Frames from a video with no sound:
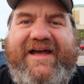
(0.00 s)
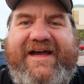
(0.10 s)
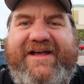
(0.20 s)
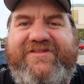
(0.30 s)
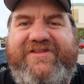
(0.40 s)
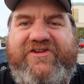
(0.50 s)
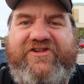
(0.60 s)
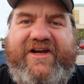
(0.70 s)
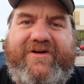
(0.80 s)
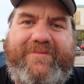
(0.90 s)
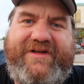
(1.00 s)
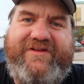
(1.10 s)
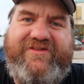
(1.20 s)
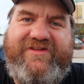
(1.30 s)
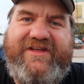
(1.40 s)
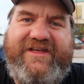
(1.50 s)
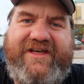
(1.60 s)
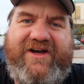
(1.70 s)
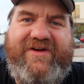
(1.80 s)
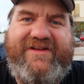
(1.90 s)
as the chairman and
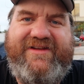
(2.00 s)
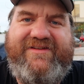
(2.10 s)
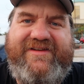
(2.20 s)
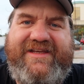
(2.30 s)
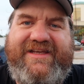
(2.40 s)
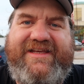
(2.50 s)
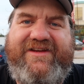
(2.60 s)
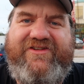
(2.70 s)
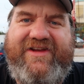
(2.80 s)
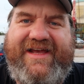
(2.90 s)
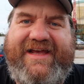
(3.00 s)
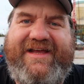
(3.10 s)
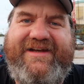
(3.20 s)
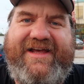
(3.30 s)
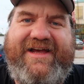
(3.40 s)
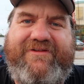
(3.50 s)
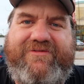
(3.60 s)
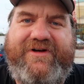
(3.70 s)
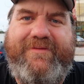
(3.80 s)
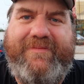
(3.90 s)
CEO at Disney each and
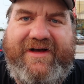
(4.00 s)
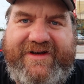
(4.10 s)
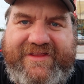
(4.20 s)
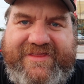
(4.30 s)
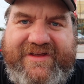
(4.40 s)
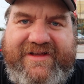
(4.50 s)
every month.